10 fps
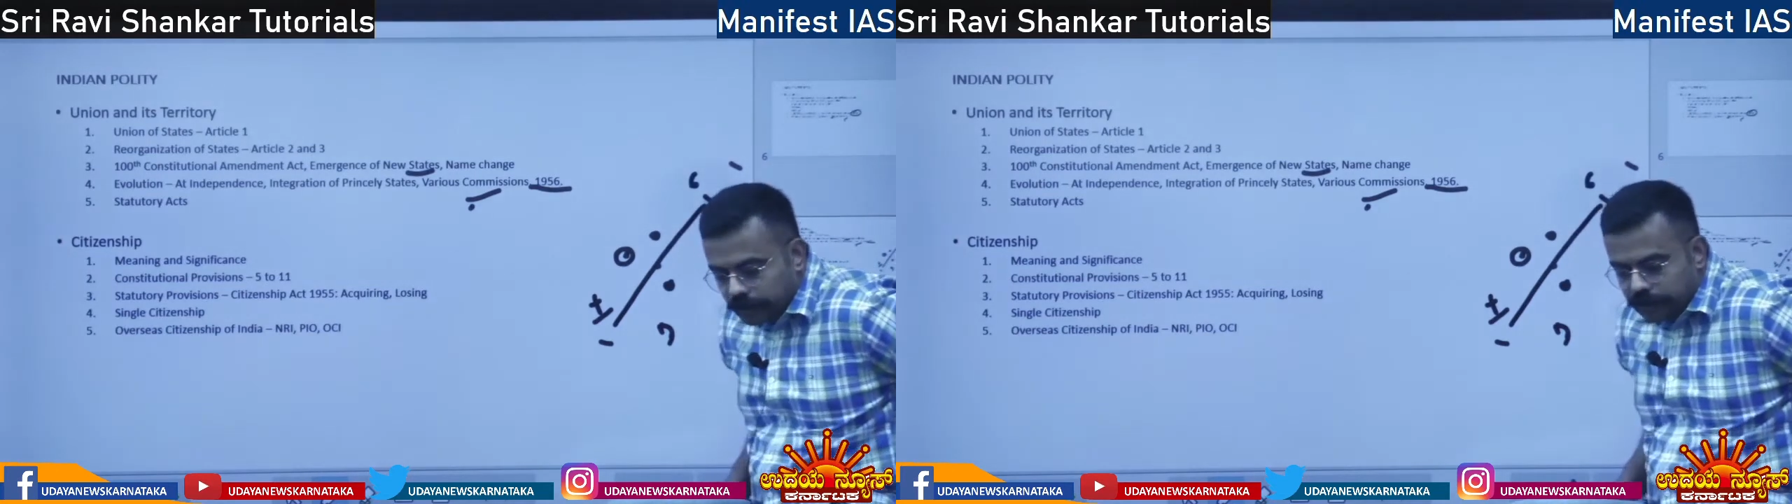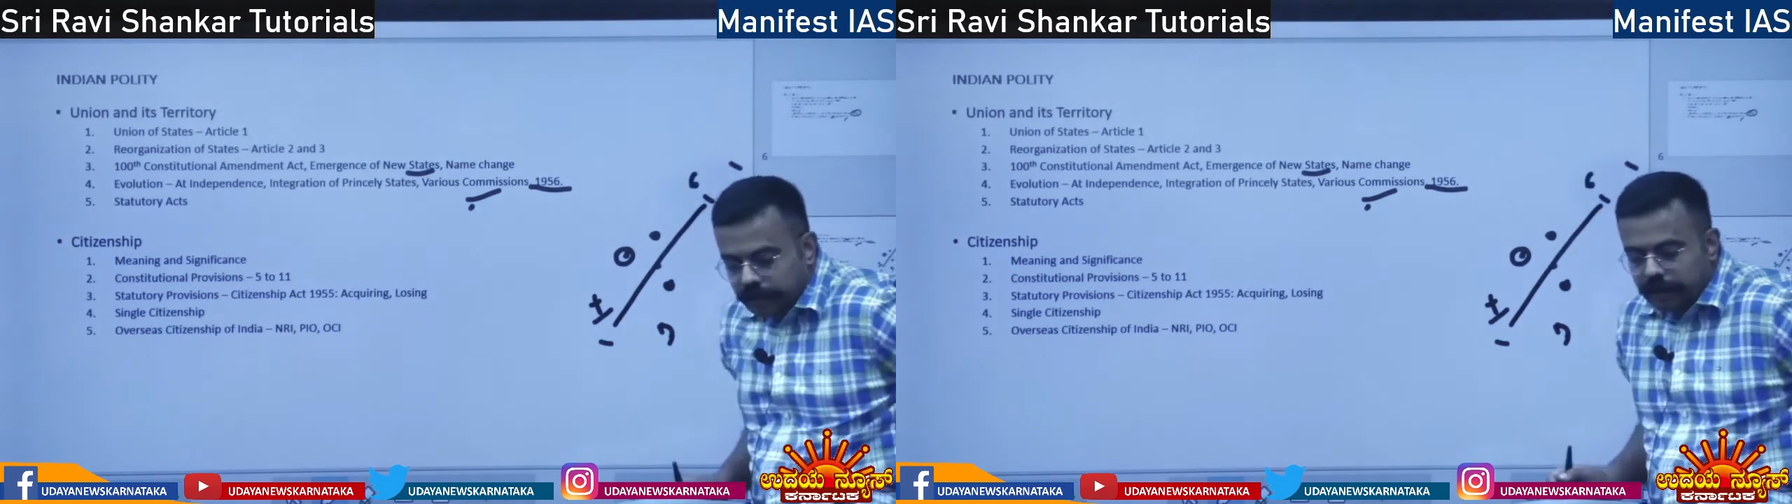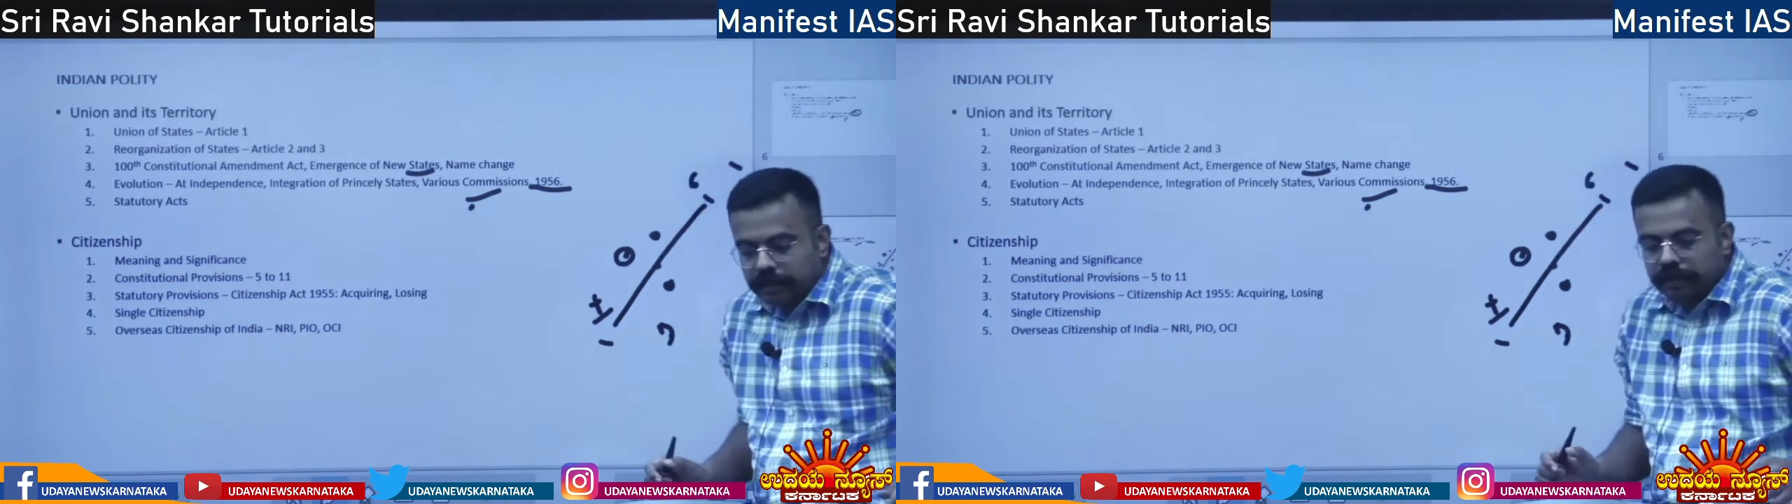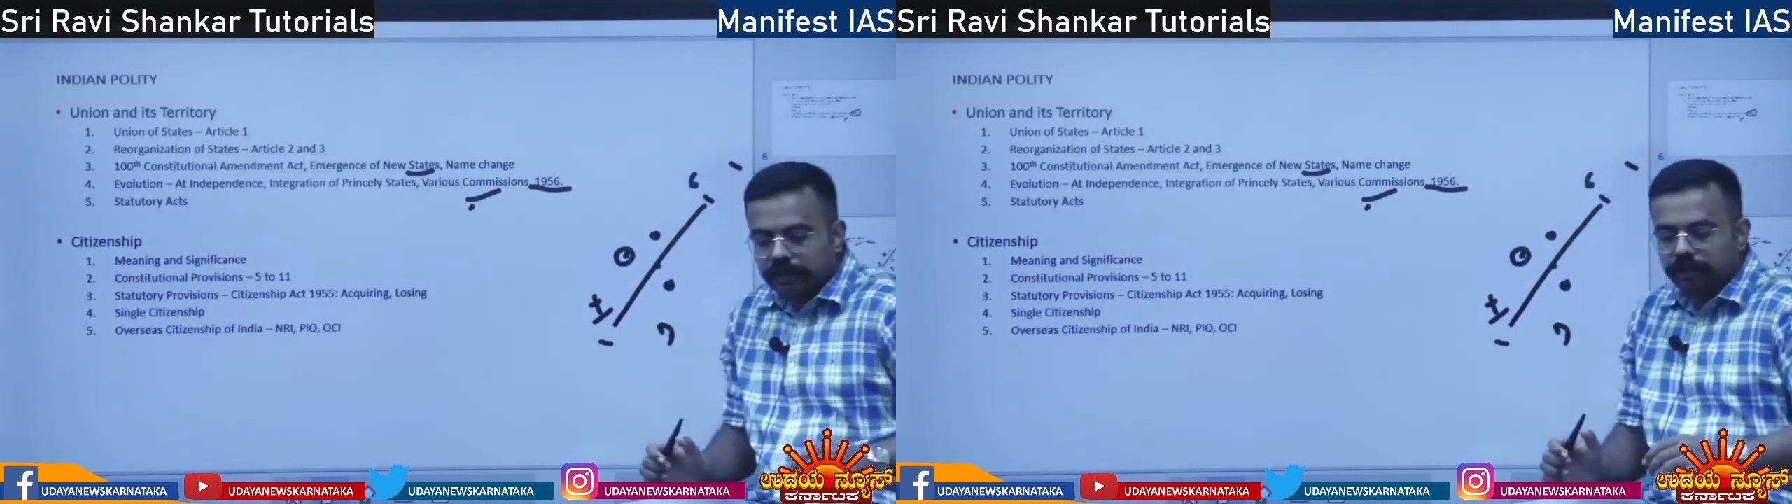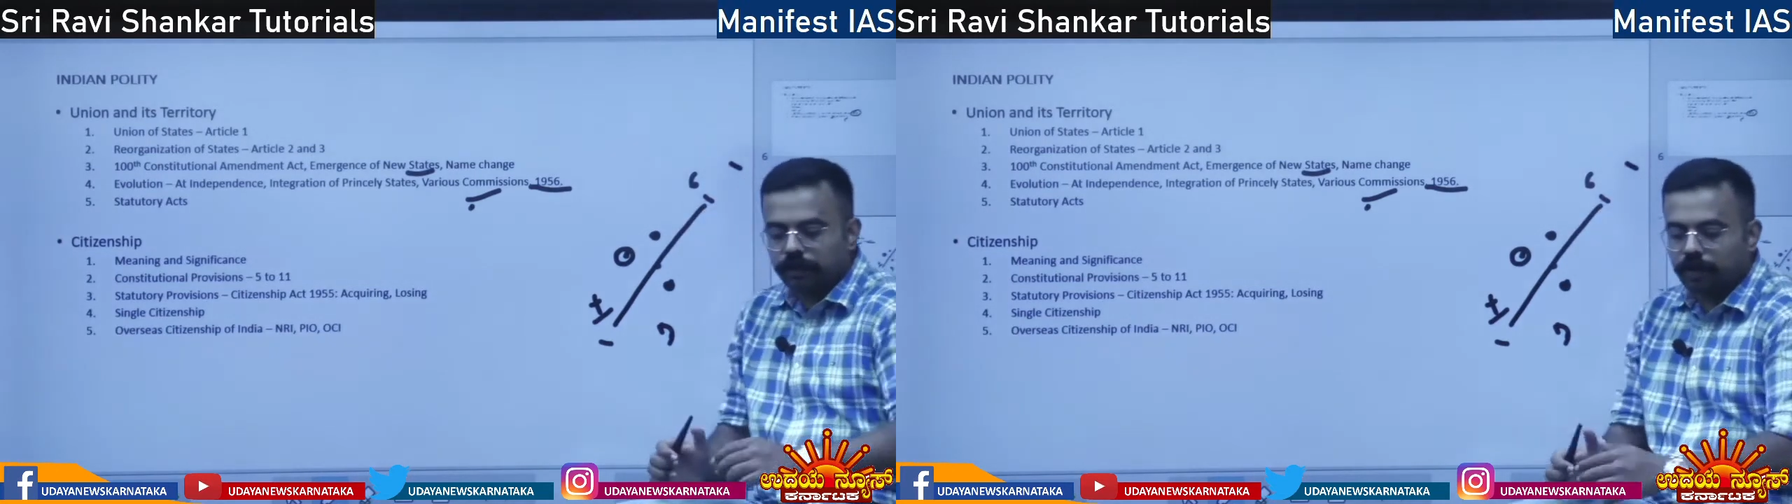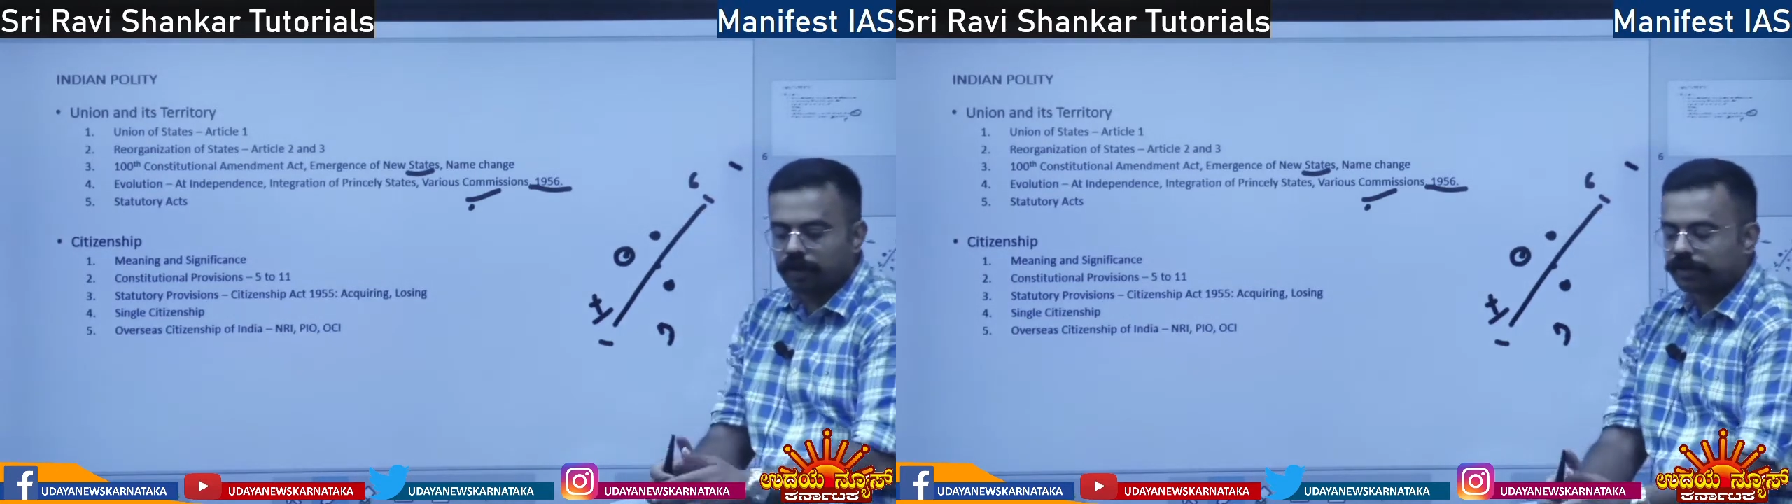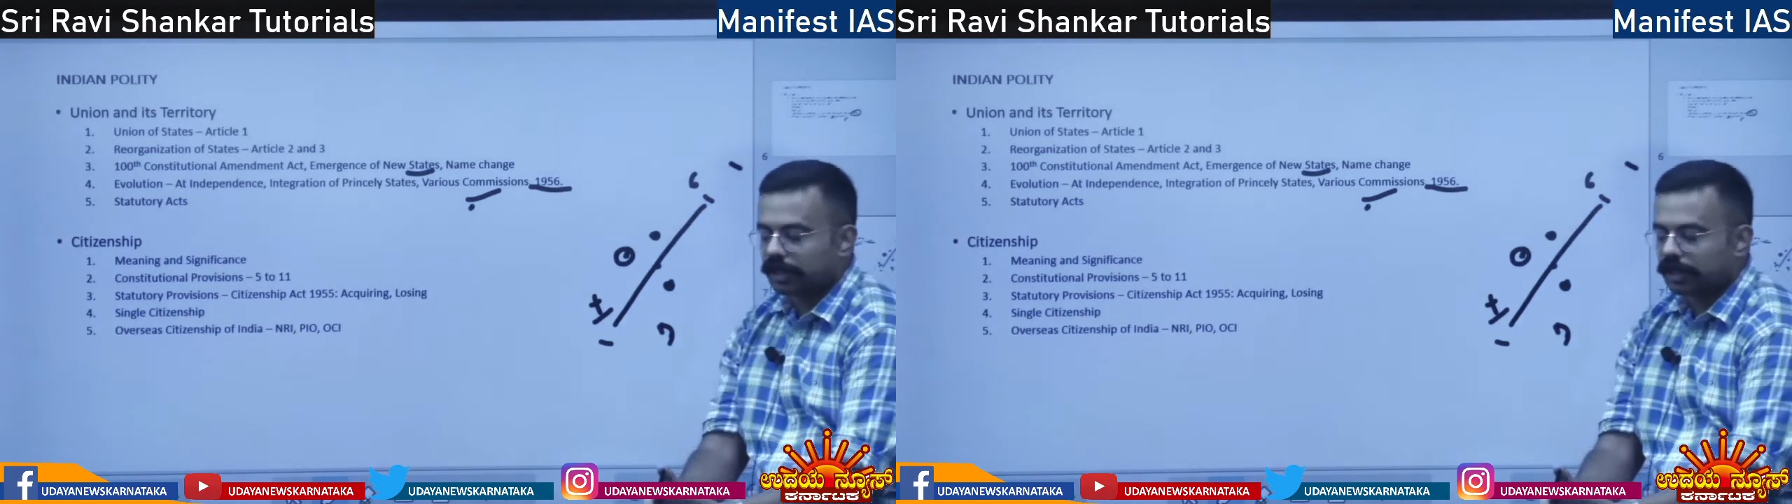In that, Goa was